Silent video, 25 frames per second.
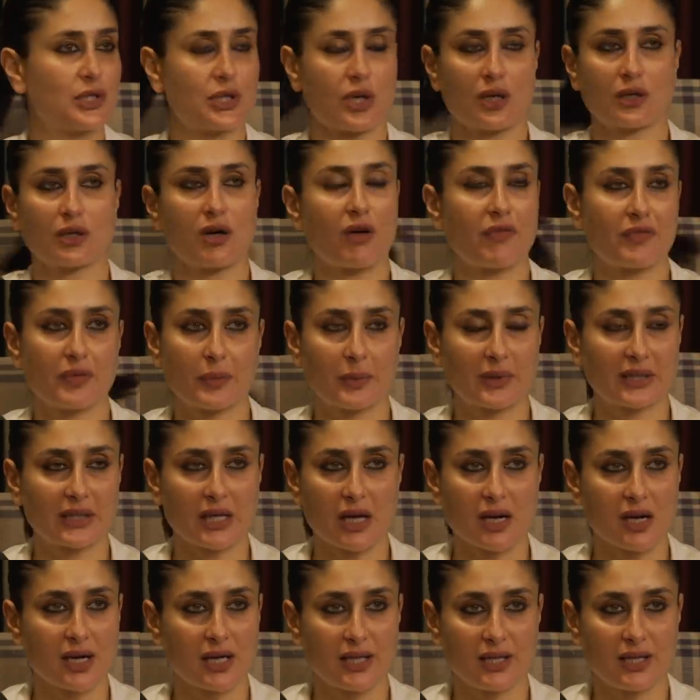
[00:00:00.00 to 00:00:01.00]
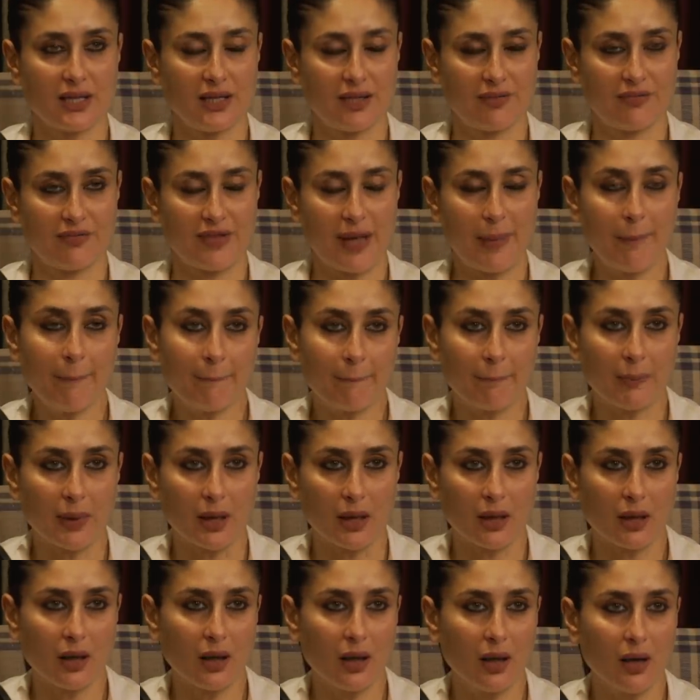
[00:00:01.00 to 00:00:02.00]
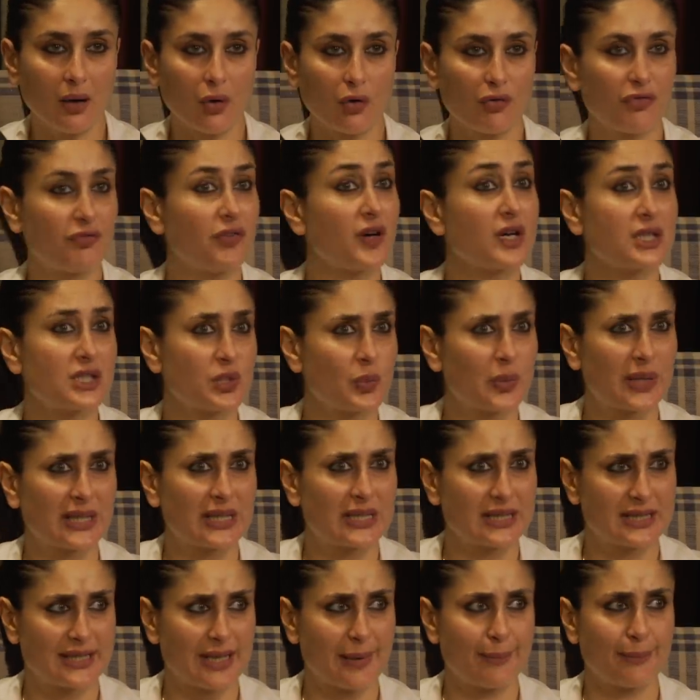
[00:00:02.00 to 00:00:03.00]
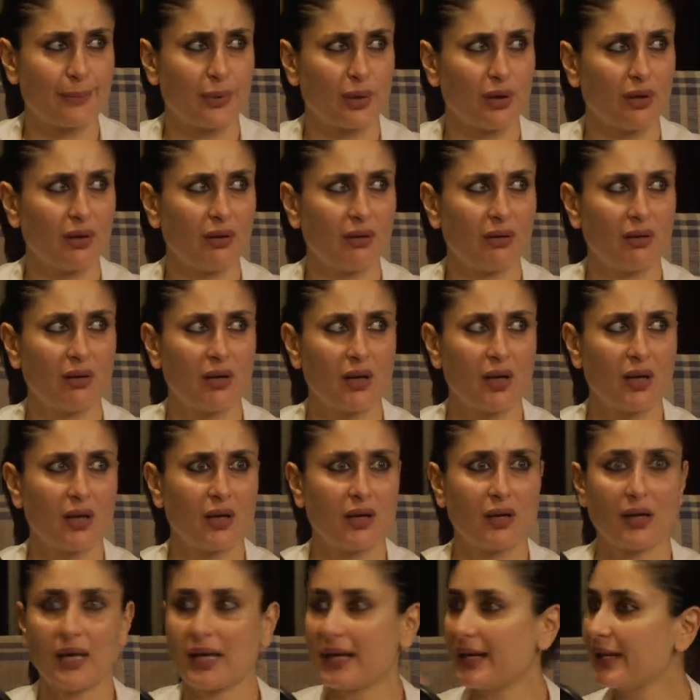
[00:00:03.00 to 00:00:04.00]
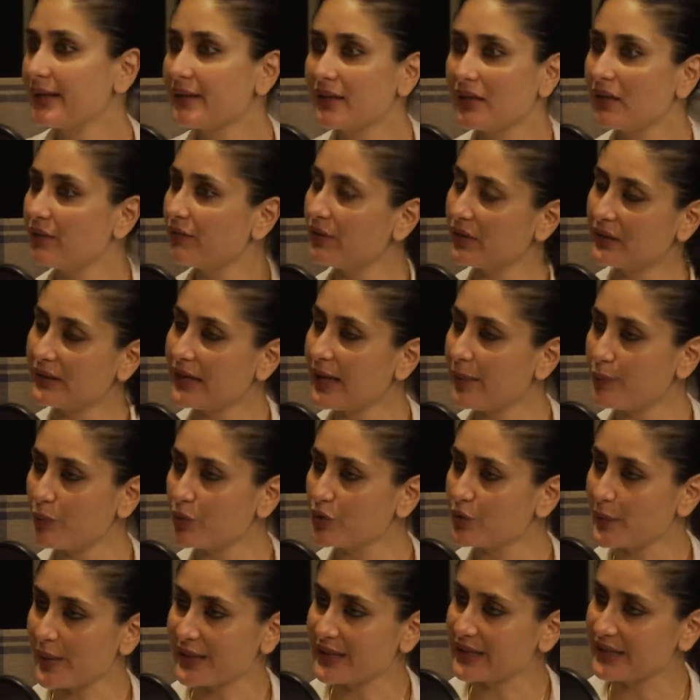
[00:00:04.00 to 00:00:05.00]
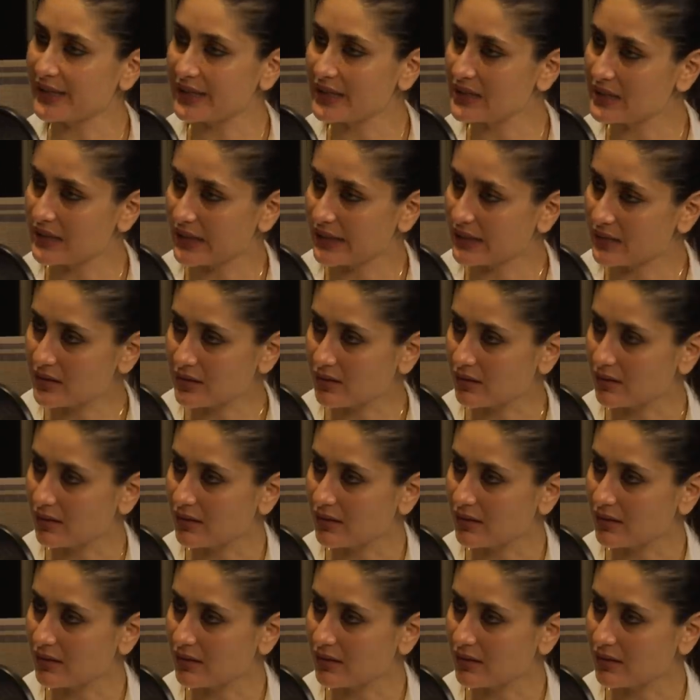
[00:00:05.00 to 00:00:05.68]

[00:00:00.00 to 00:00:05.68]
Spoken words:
shot Coffee with Karan in November, or first week December, and I delivered Temu 20 days later.